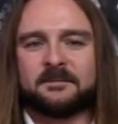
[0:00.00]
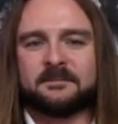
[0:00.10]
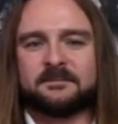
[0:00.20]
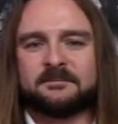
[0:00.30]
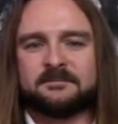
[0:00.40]

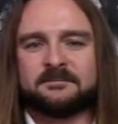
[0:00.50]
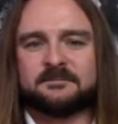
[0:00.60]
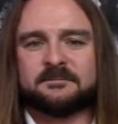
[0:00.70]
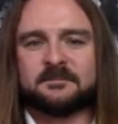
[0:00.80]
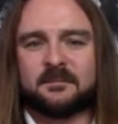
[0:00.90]

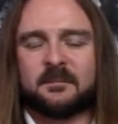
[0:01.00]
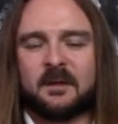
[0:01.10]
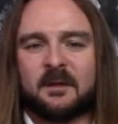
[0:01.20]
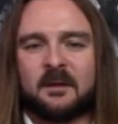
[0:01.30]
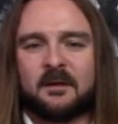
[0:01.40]

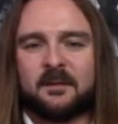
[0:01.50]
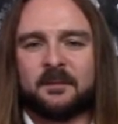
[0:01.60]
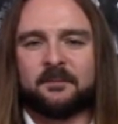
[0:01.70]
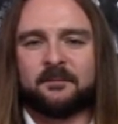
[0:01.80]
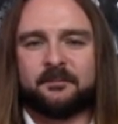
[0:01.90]

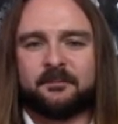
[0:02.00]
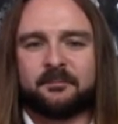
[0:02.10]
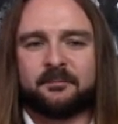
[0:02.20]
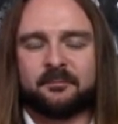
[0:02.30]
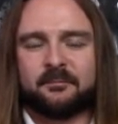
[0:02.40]

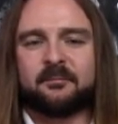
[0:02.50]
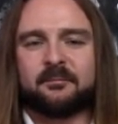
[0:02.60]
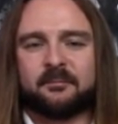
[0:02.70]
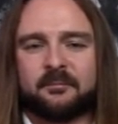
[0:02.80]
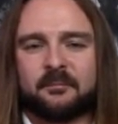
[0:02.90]

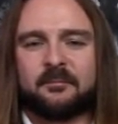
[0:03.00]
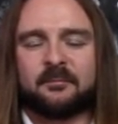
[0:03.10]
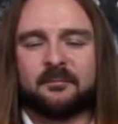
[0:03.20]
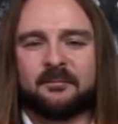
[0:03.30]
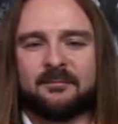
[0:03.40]

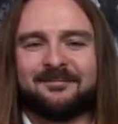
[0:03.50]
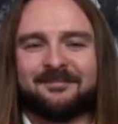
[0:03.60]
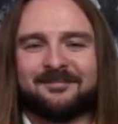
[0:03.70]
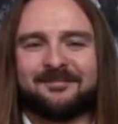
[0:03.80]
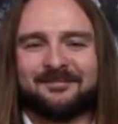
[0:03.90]

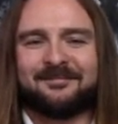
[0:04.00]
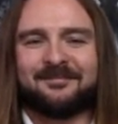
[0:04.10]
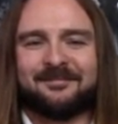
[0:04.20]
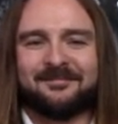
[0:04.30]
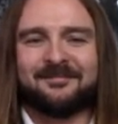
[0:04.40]

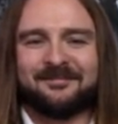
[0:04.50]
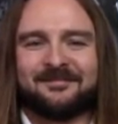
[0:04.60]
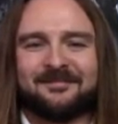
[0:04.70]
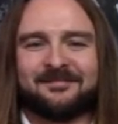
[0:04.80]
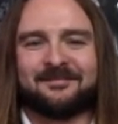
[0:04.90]

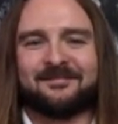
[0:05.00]
This person isn't speaking.